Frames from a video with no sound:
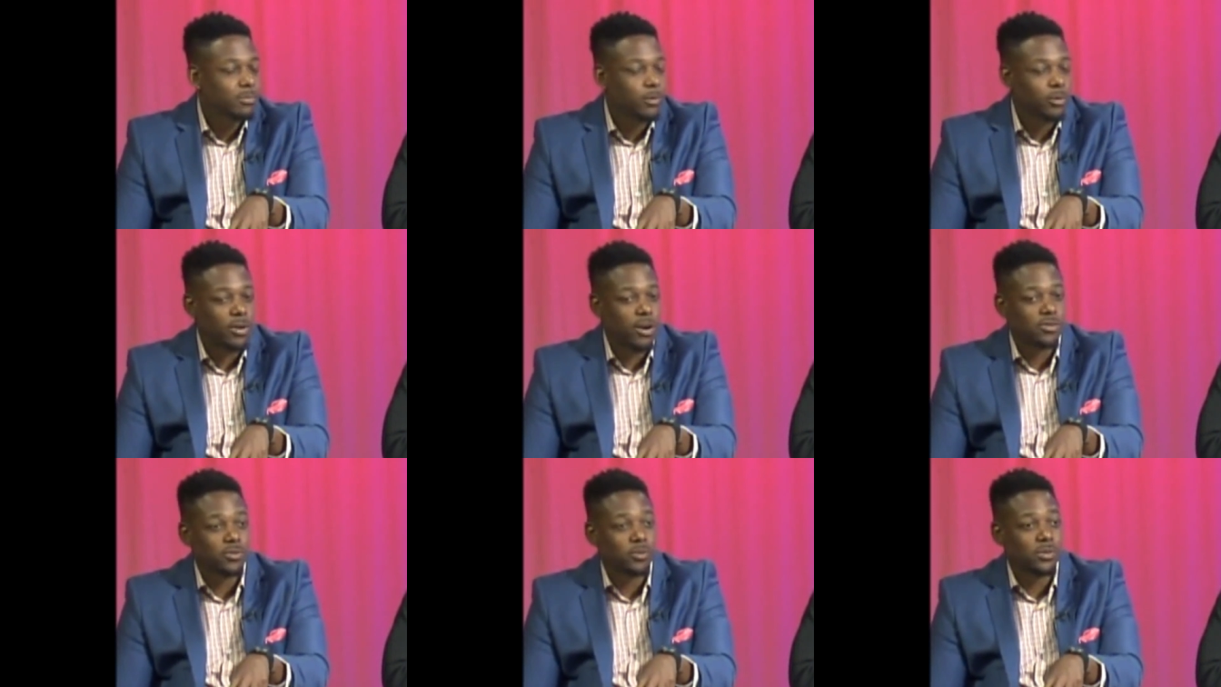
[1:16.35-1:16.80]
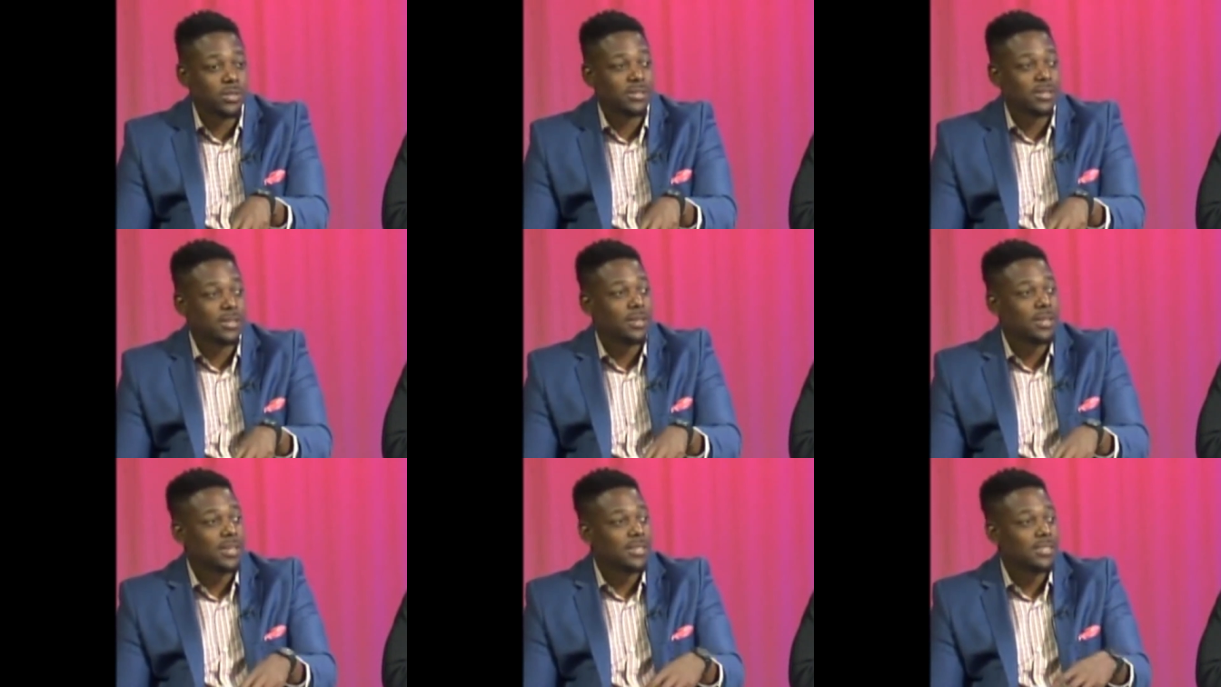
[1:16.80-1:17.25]
but we also need
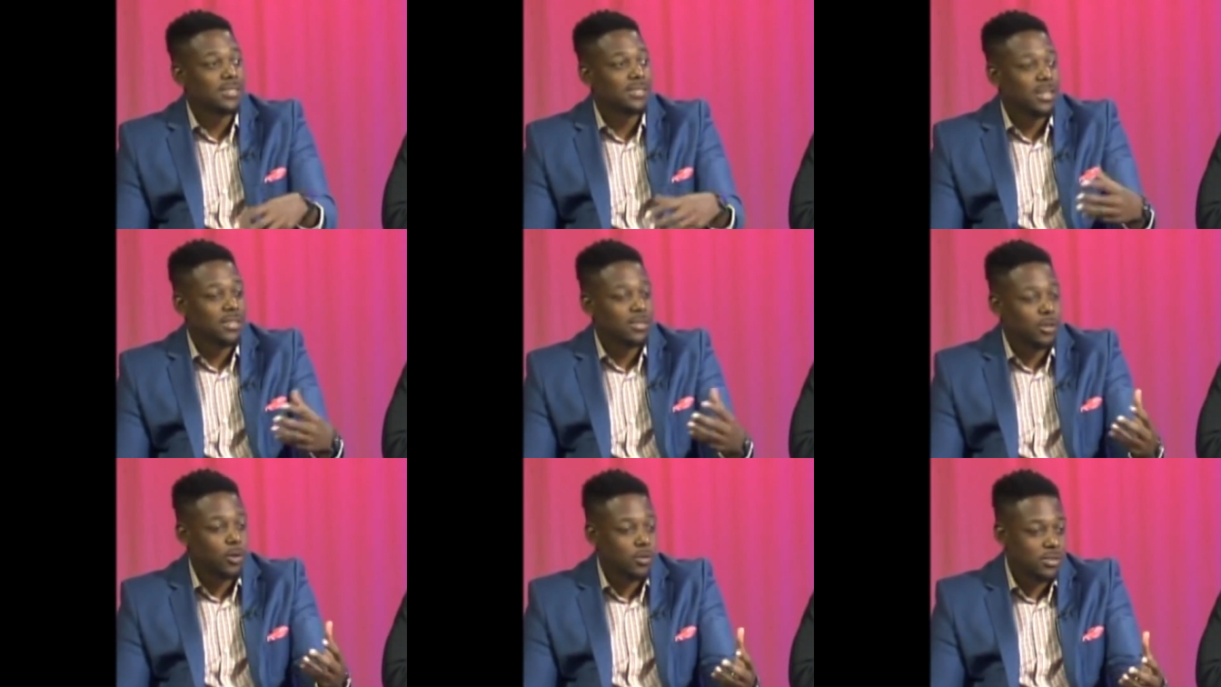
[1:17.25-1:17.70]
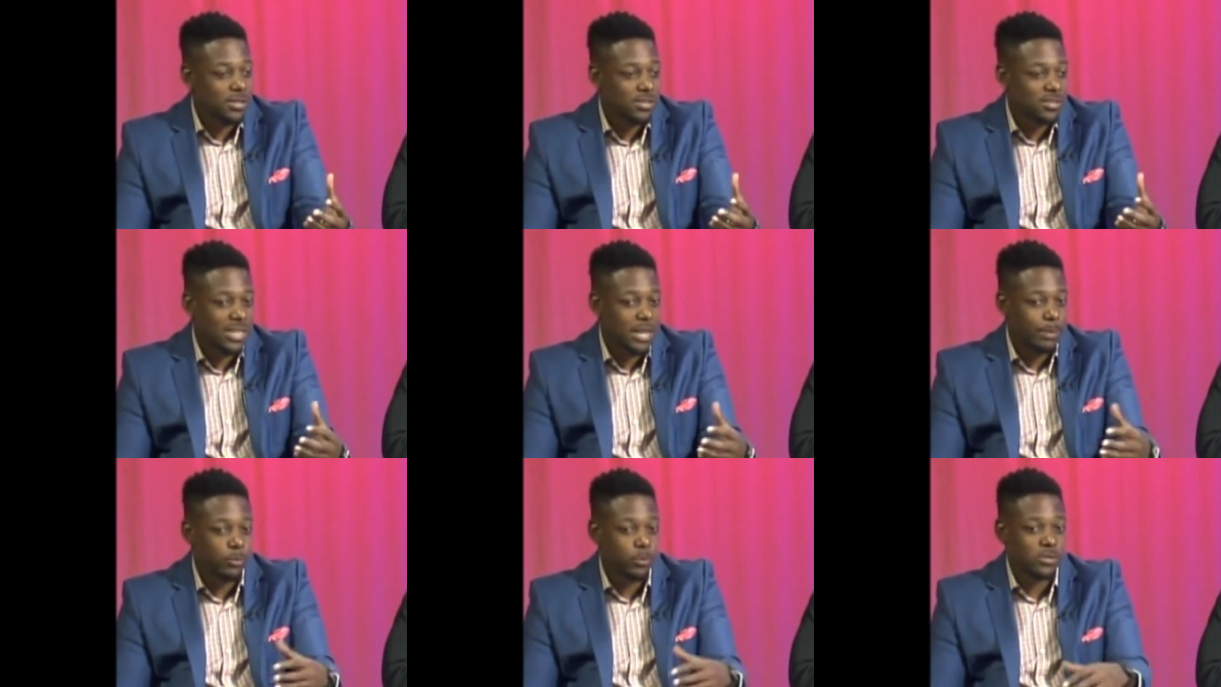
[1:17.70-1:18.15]
to set those
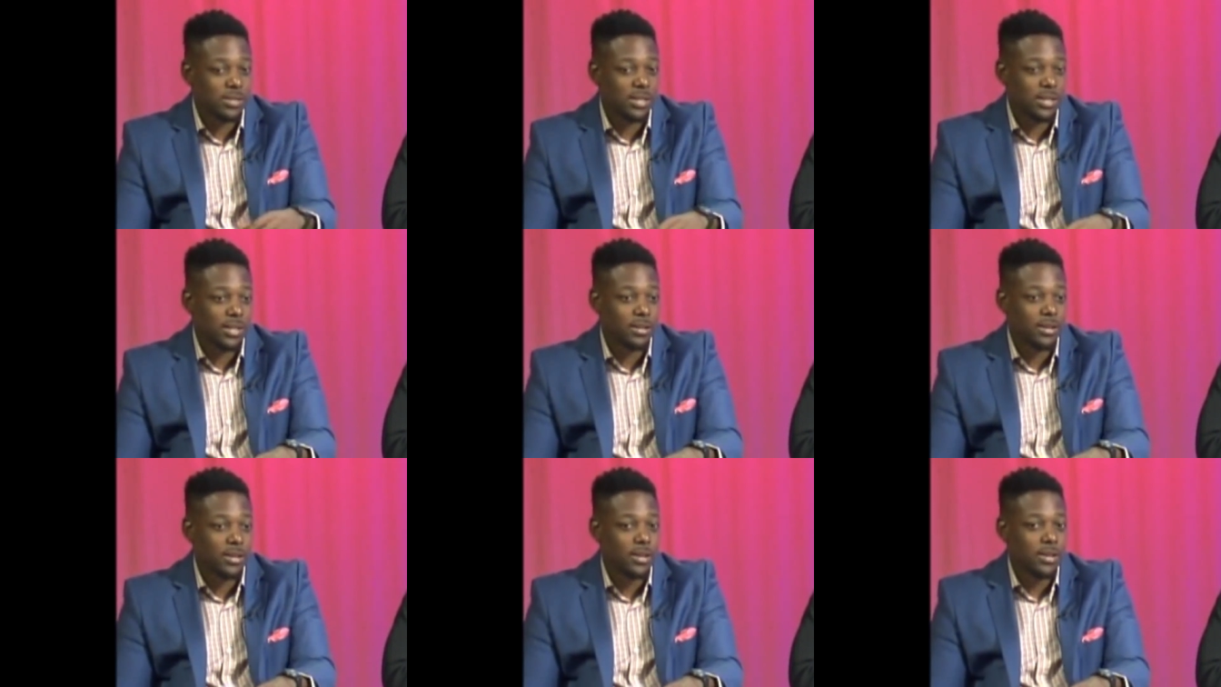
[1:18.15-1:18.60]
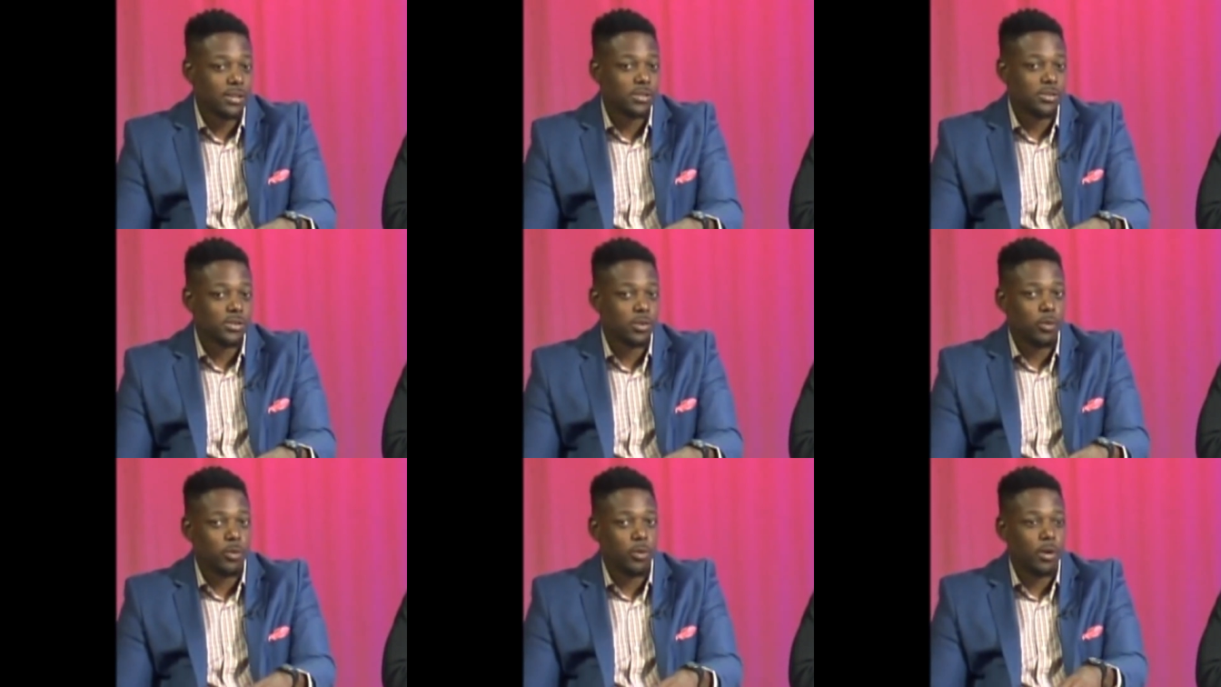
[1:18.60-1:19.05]
examples. And
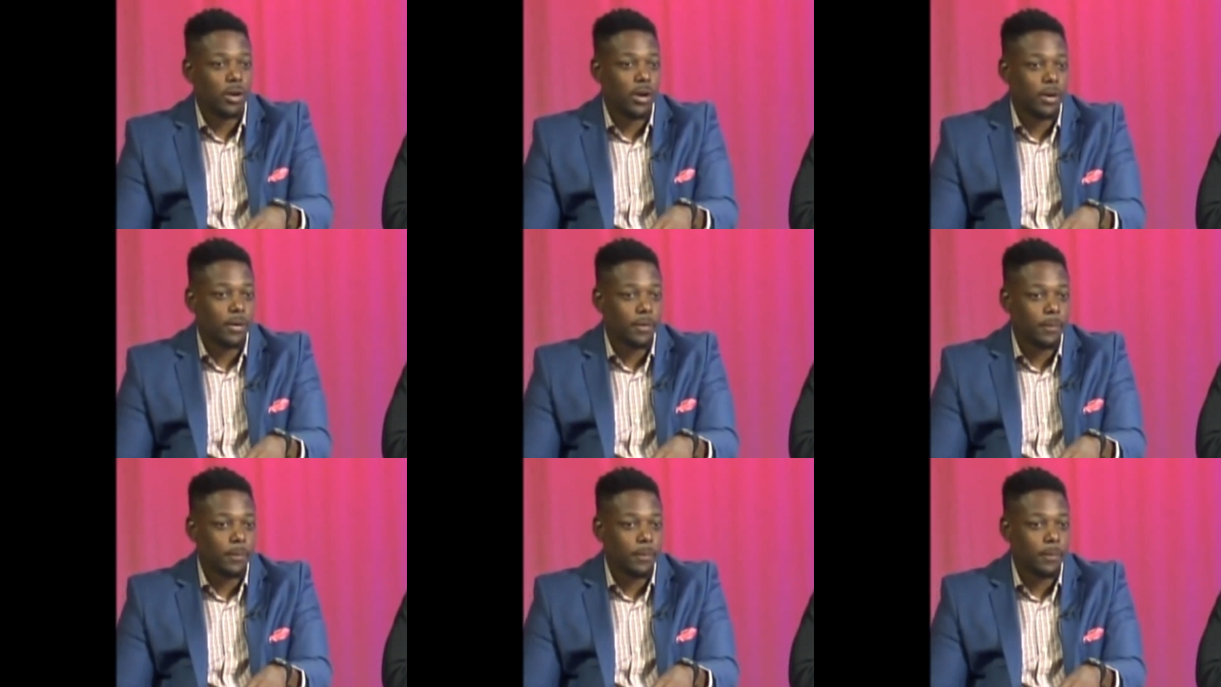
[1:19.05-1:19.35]
so,